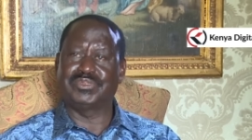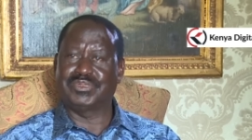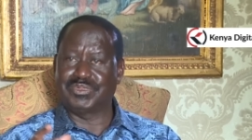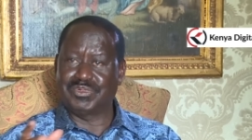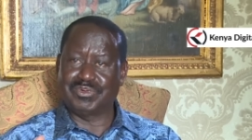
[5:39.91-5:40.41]

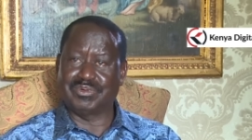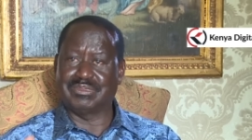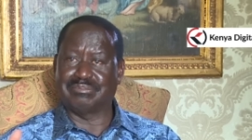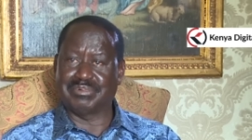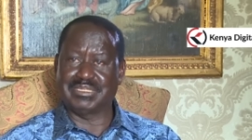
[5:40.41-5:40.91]
not know of
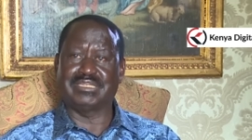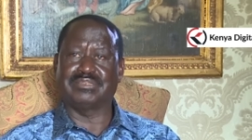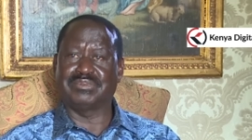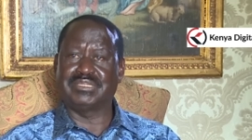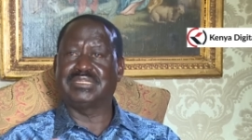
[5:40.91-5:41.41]
the
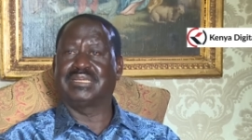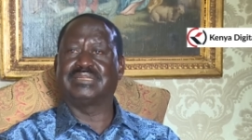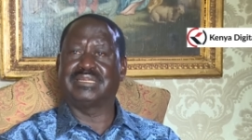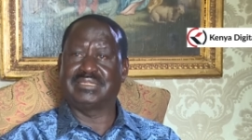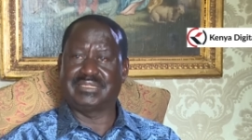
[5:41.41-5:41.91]
presence of these
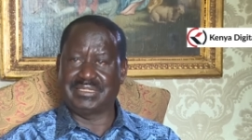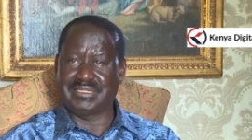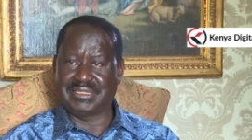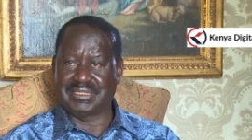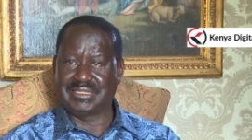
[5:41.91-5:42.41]
other 19.